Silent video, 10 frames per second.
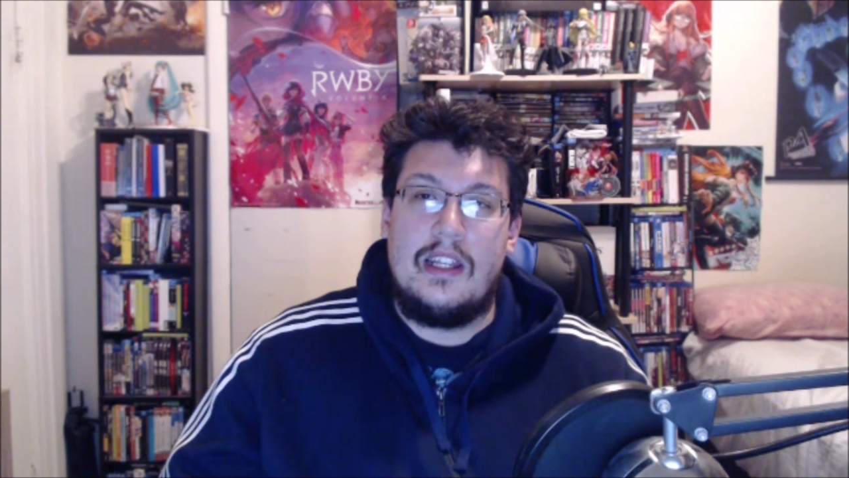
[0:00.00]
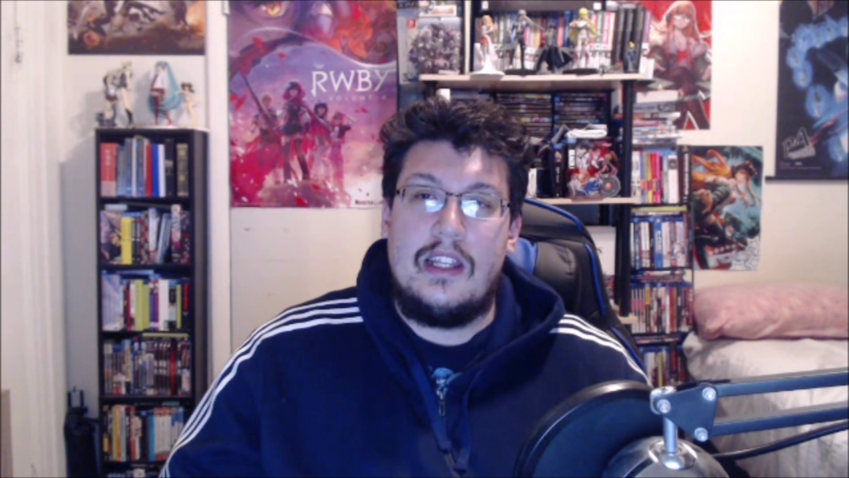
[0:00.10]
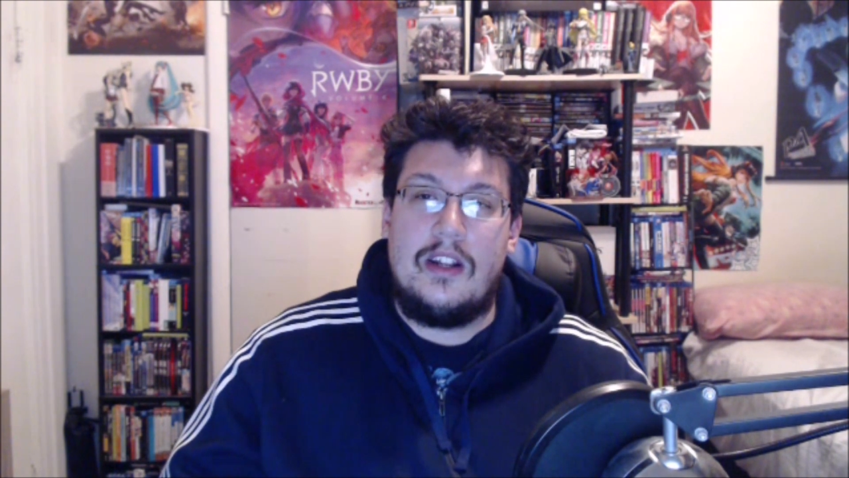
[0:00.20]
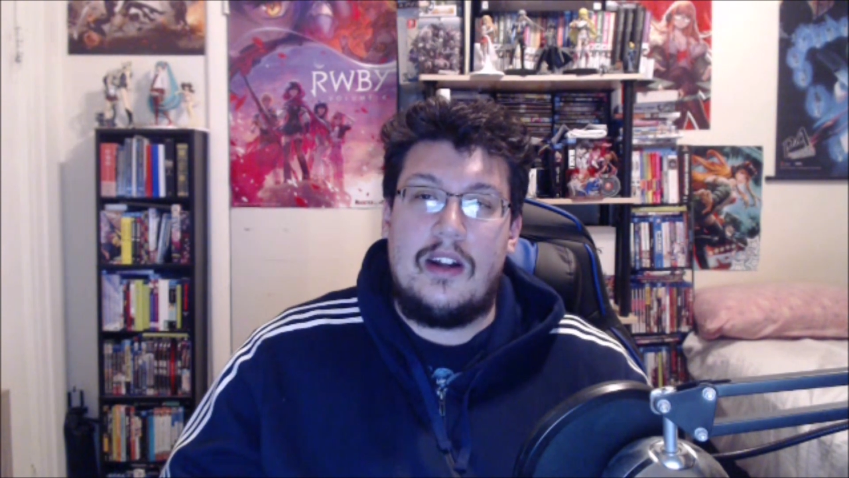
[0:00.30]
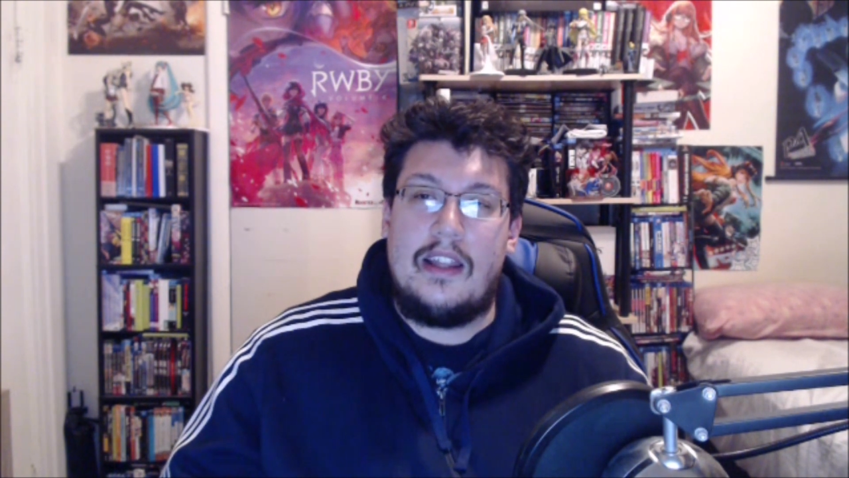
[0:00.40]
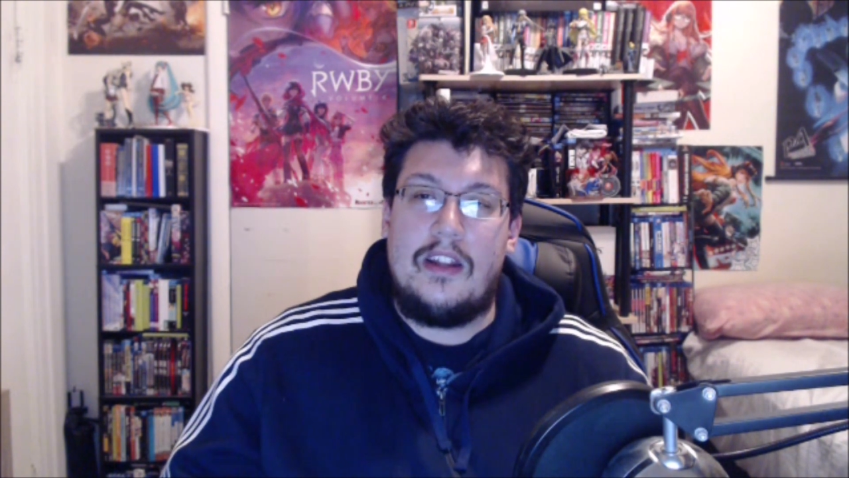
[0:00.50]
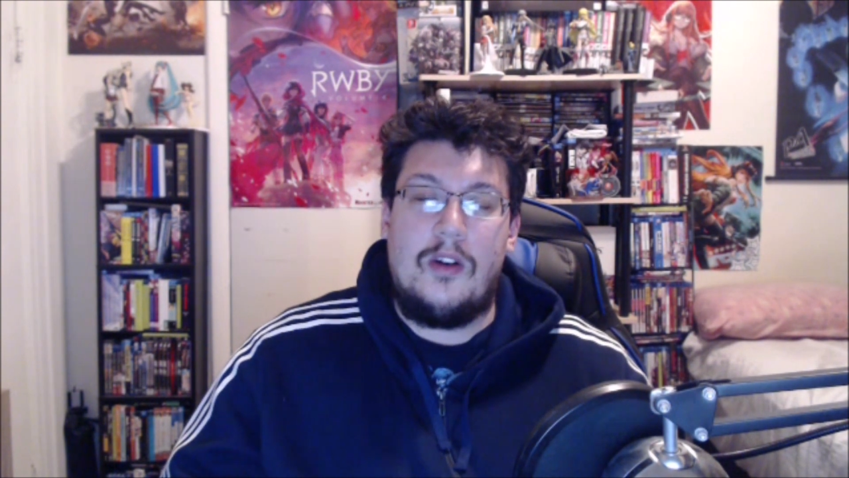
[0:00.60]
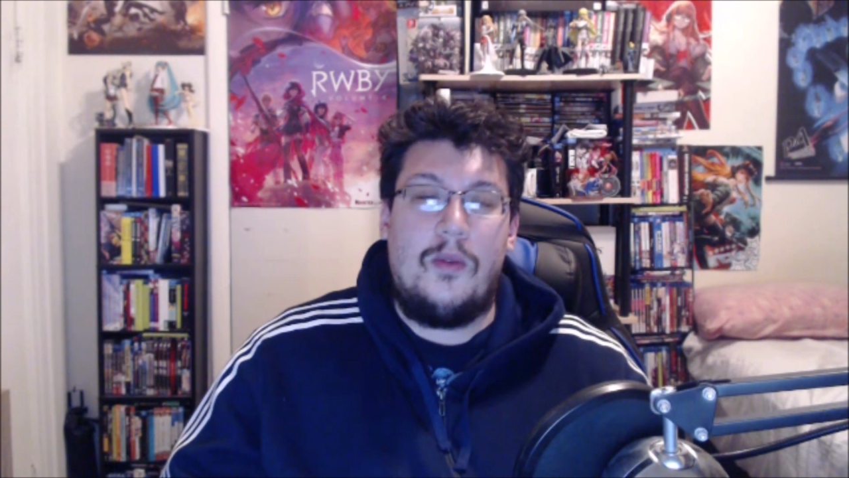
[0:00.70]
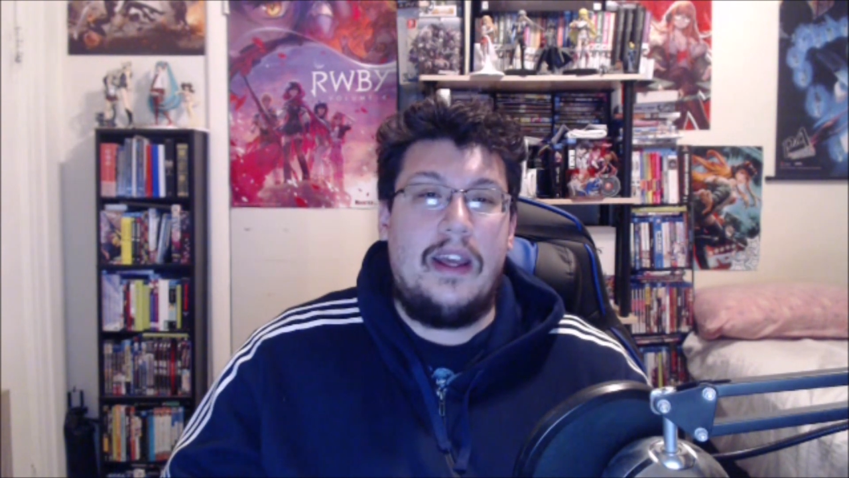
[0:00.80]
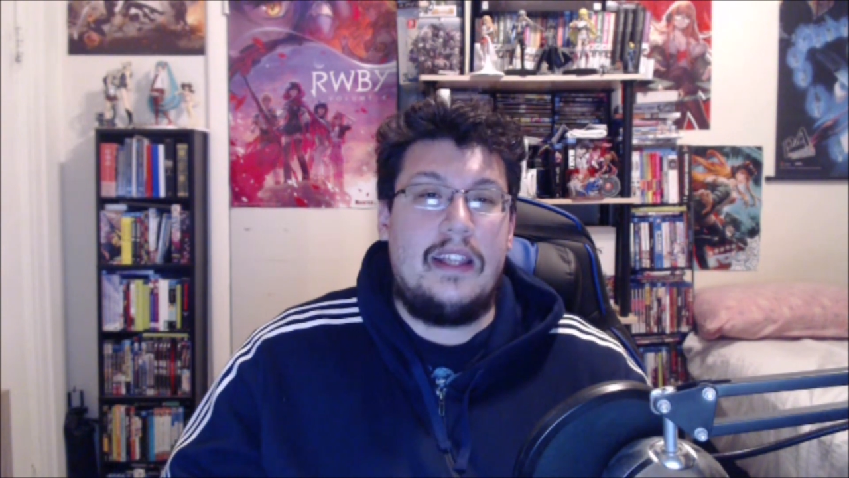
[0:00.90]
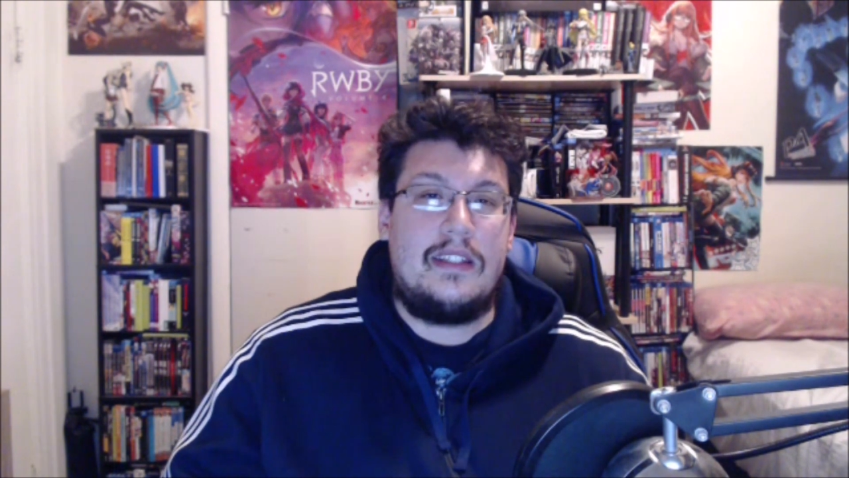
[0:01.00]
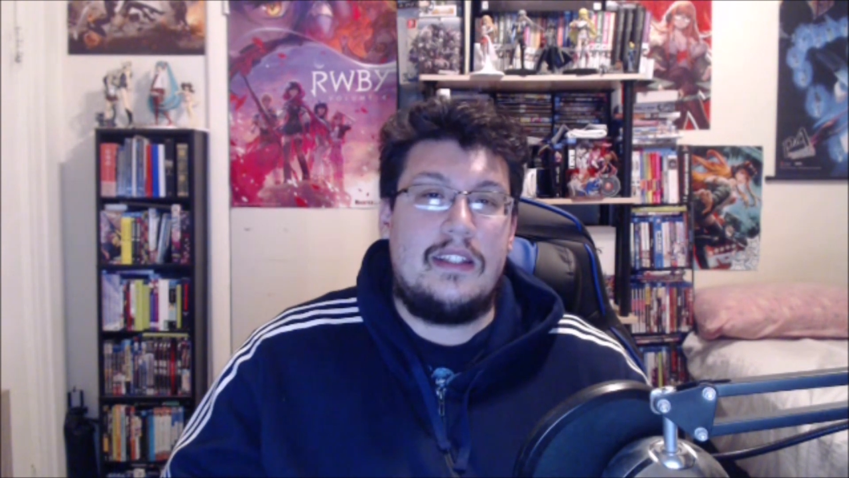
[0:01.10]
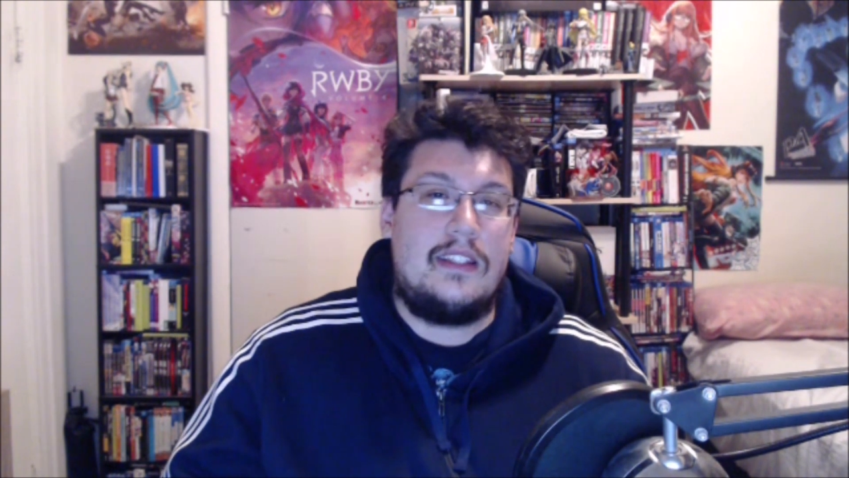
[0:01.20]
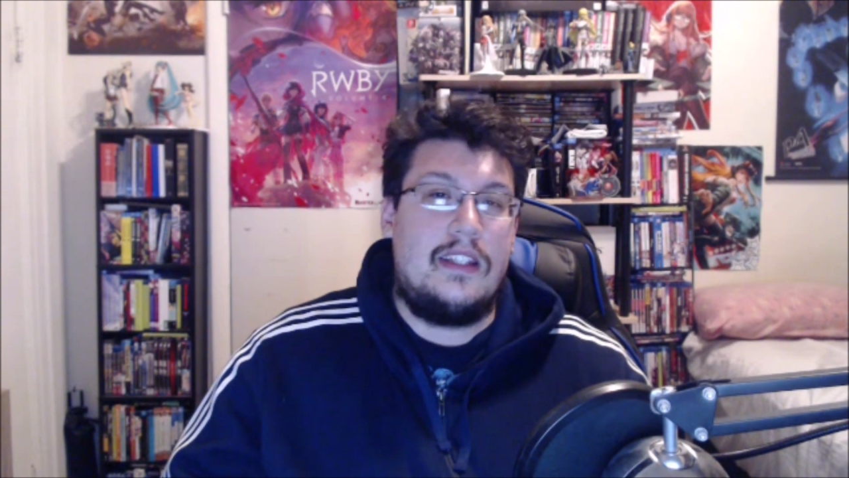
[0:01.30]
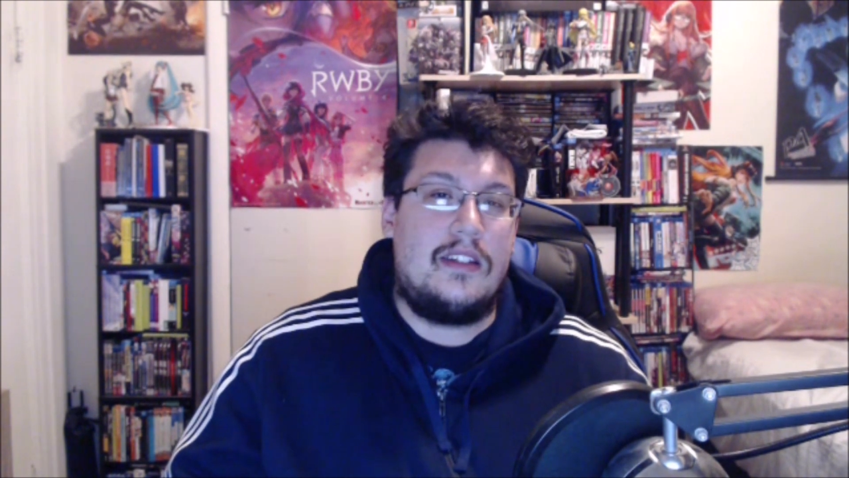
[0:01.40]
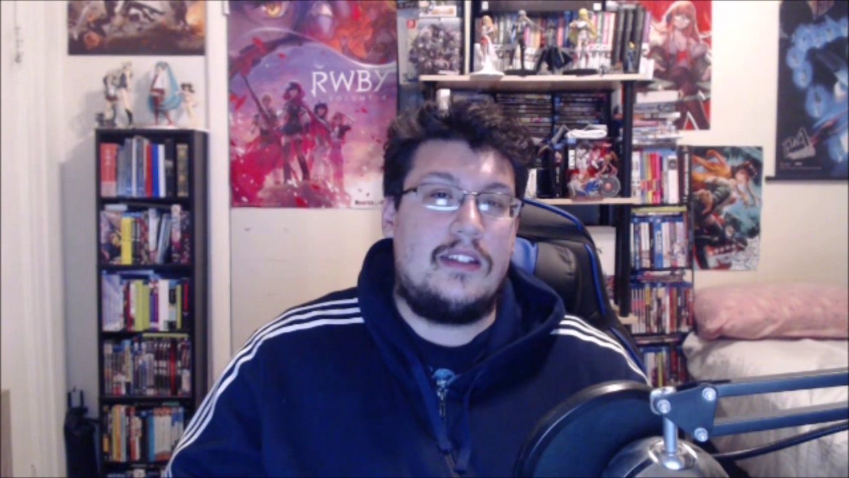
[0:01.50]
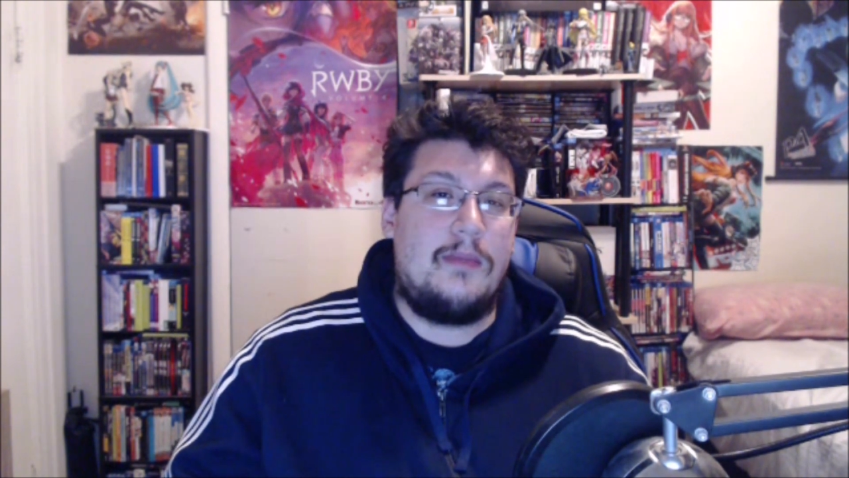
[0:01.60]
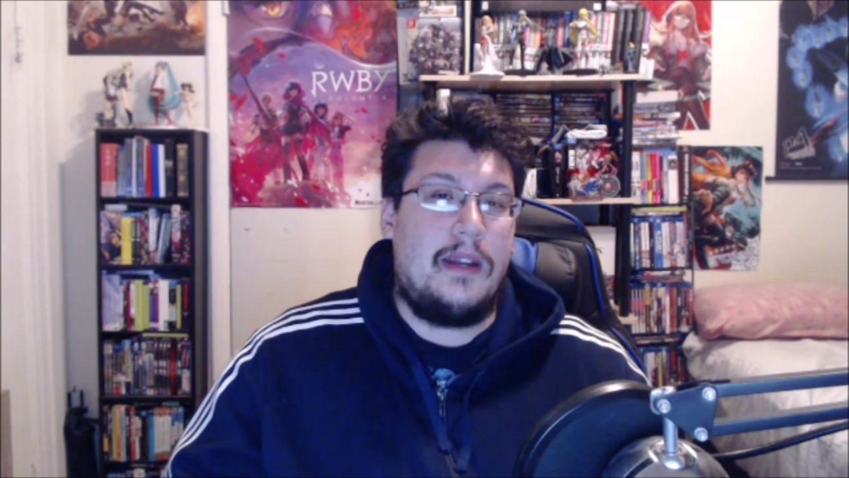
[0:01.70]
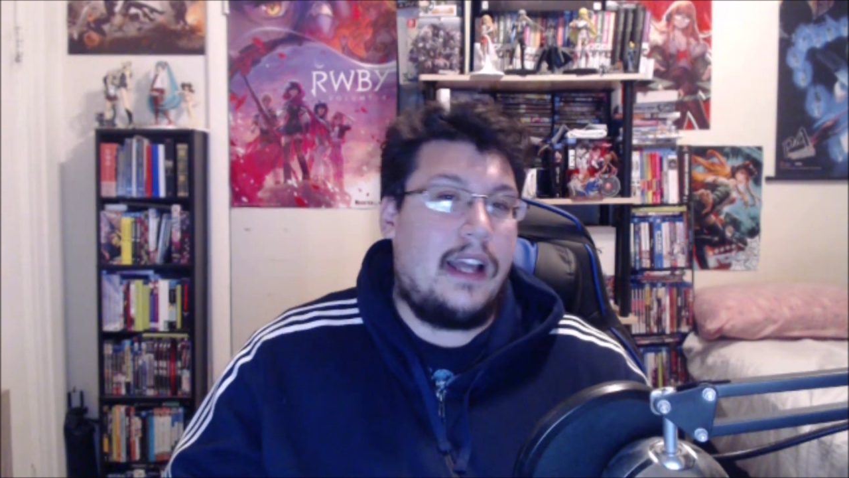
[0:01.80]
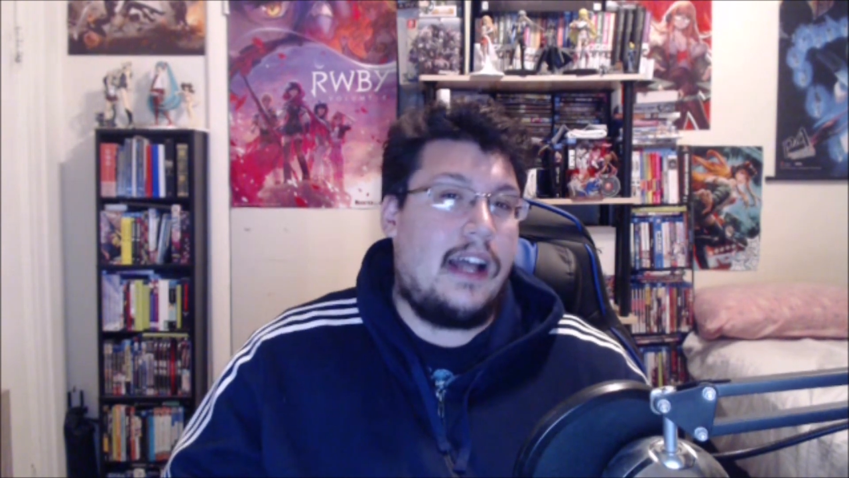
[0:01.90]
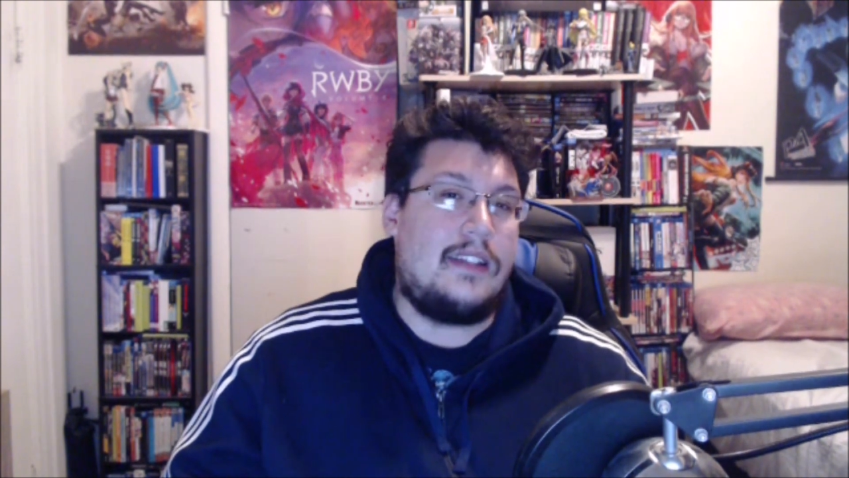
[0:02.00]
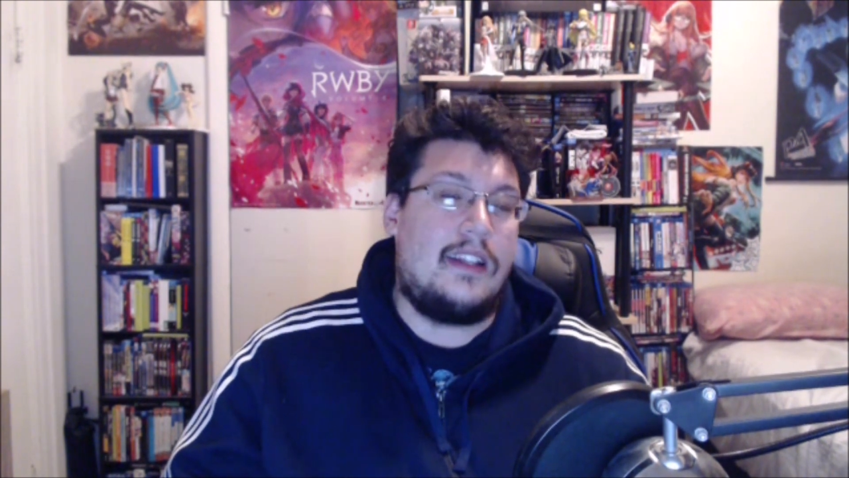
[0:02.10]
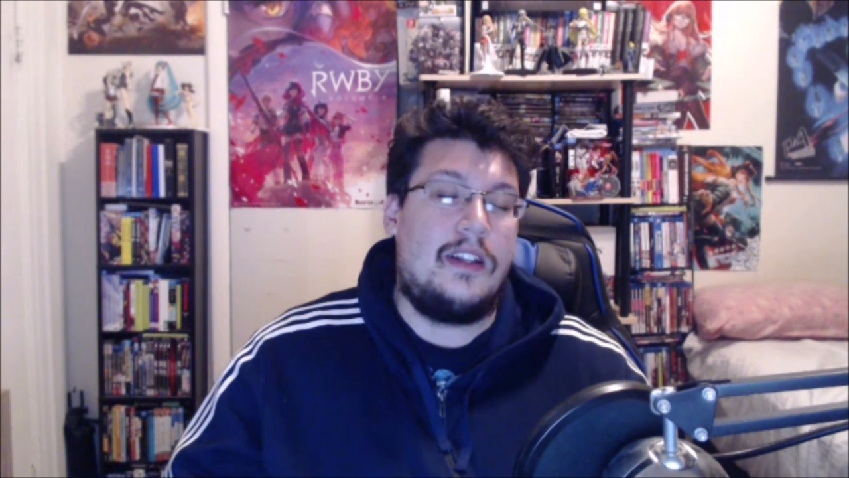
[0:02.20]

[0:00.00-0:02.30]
You know, there are ways to still see my content.